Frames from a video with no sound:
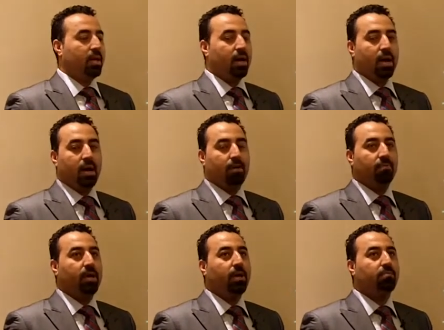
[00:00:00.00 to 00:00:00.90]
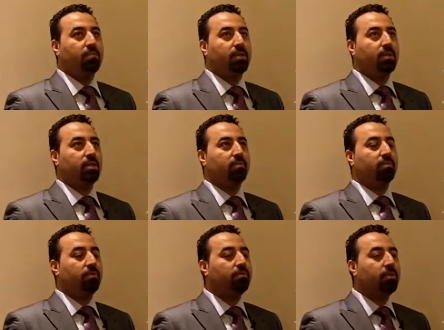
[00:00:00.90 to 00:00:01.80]
Uh, we have printed
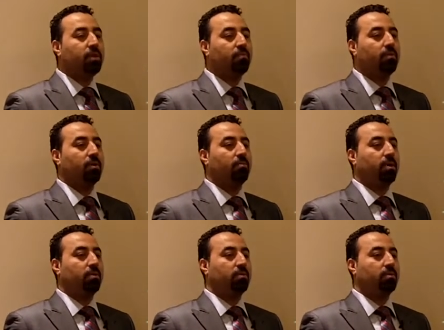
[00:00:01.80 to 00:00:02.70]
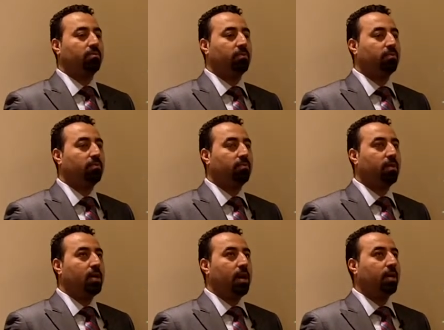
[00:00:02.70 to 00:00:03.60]
50 for about
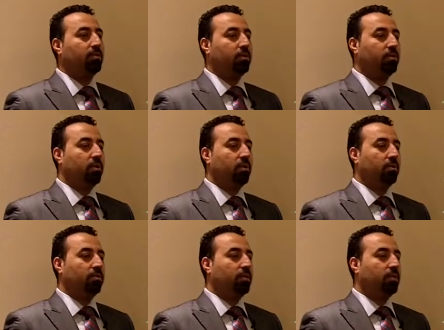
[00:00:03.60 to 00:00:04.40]
$100,